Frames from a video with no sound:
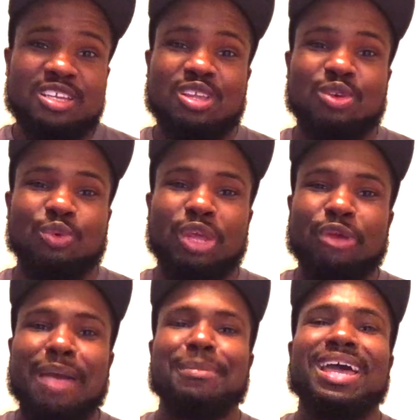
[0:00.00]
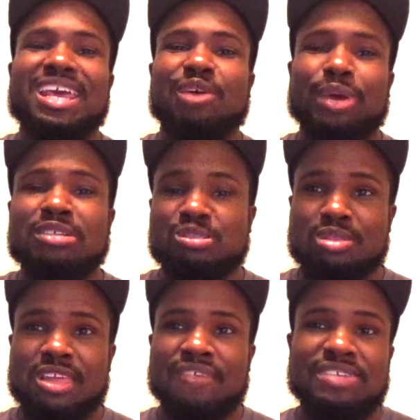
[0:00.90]
to really wrap my head around some
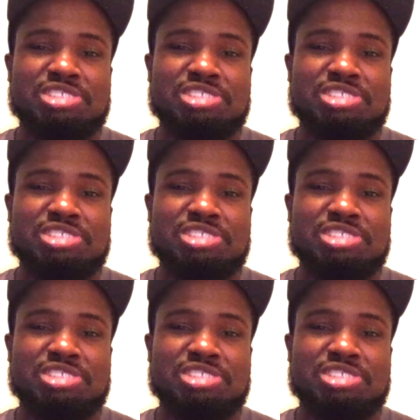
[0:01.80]
stuff.